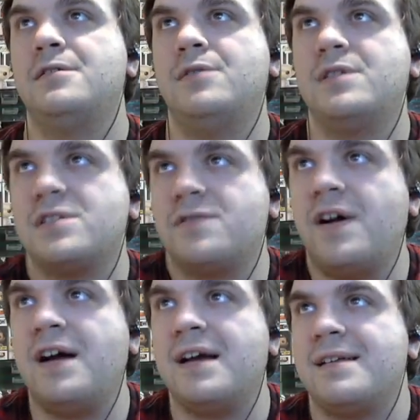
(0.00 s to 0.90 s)
Which is
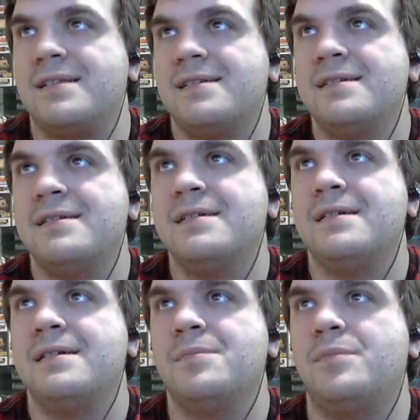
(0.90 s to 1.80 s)
Once fine. again.
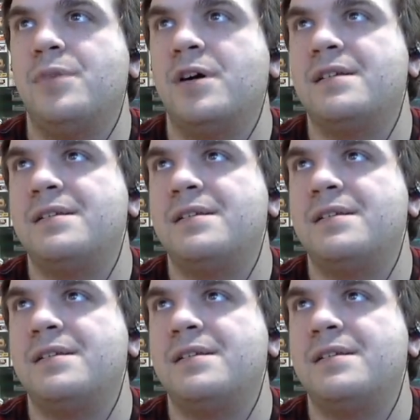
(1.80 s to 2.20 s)
But